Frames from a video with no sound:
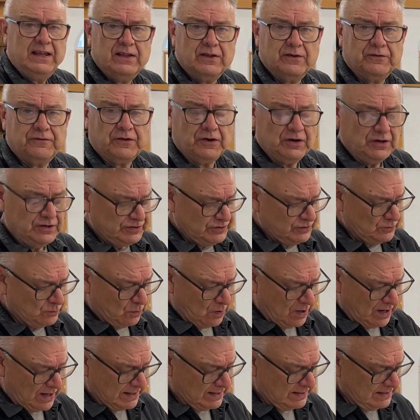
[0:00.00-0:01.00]
the first
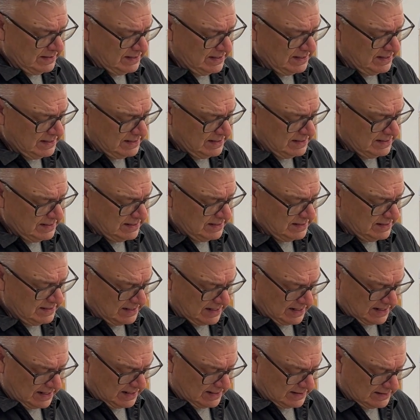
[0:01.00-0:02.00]
one
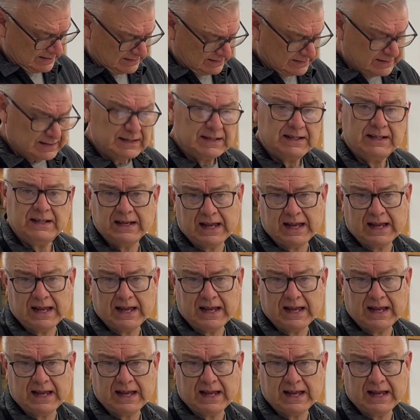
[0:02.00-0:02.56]
is